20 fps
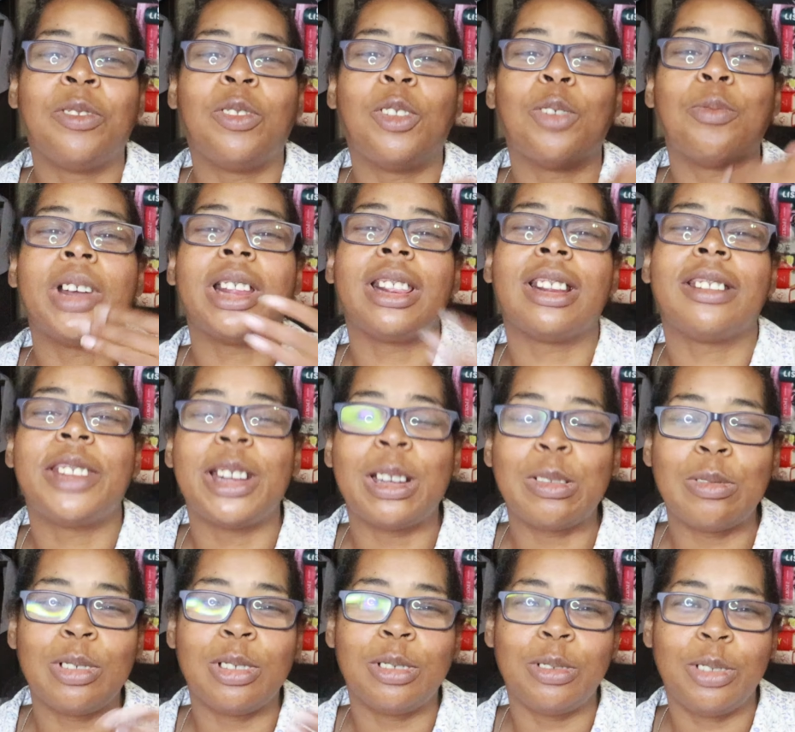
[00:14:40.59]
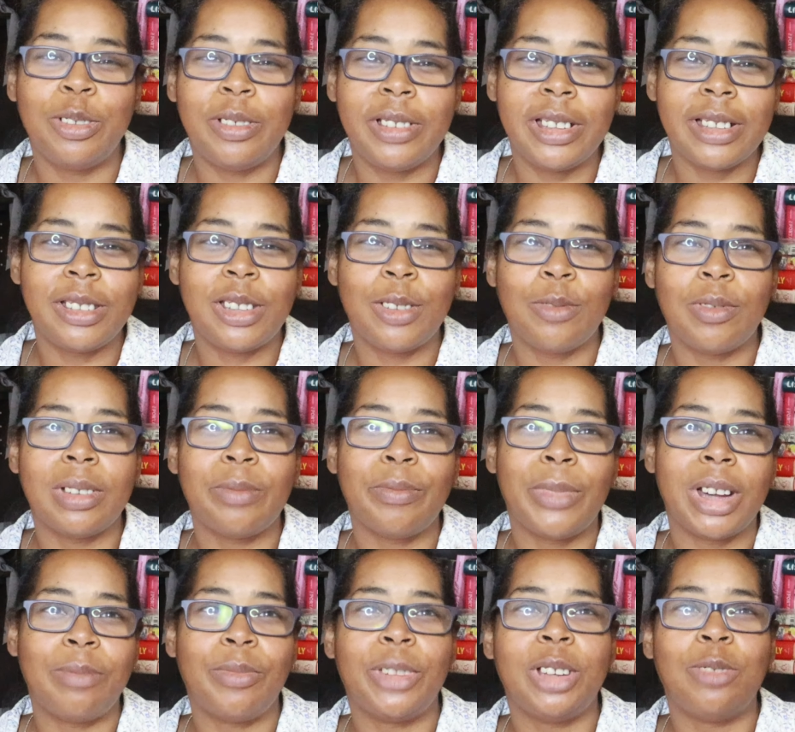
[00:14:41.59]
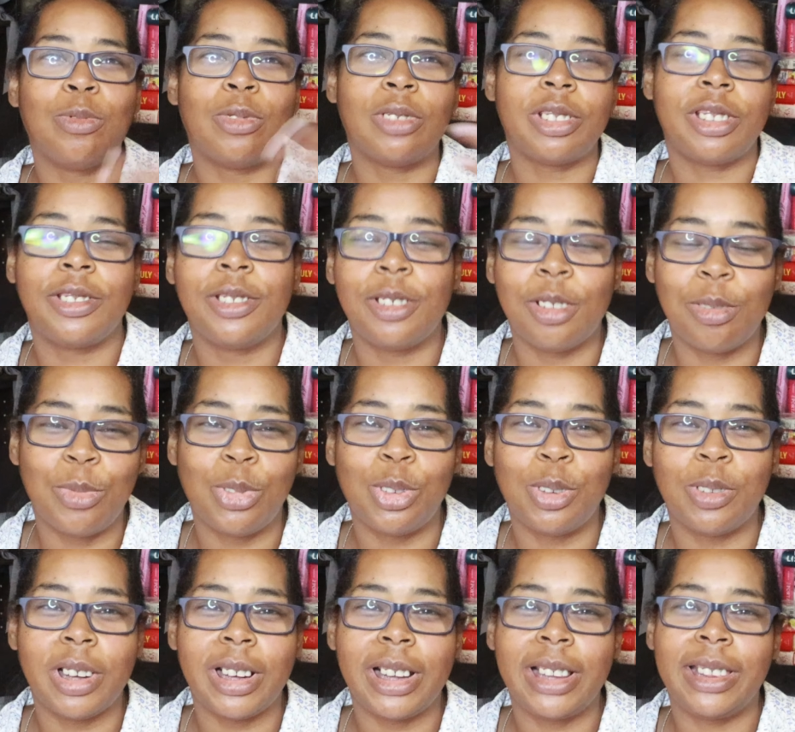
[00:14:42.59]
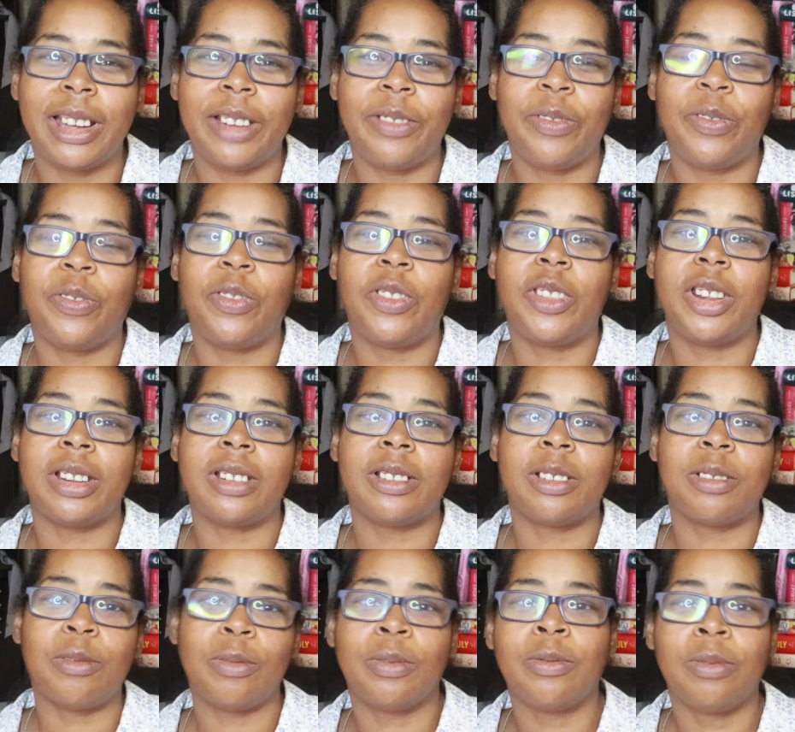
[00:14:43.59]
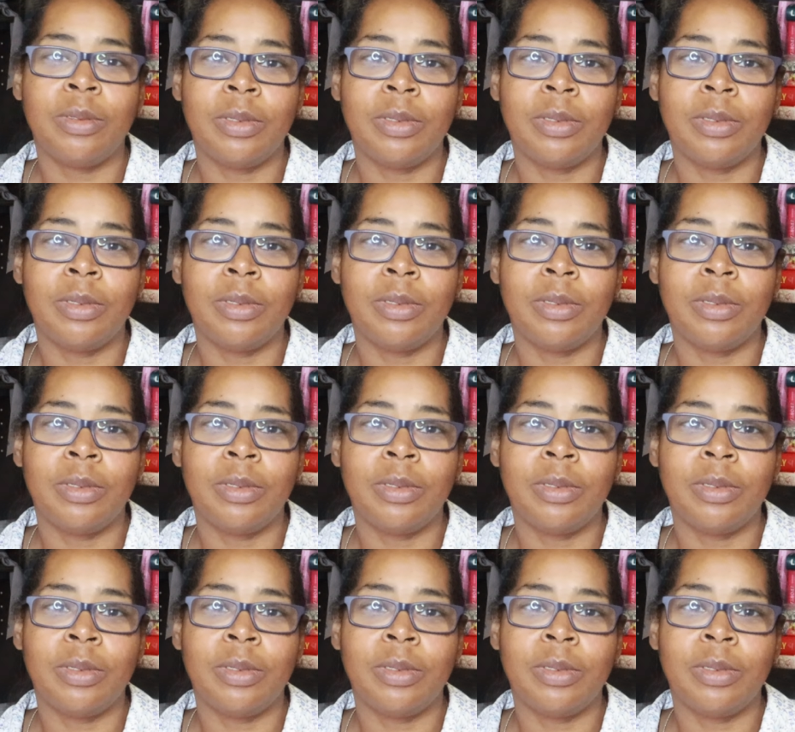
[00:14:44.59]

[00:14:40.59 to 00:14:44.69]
the way that they were alluding to it made me want to know more and then the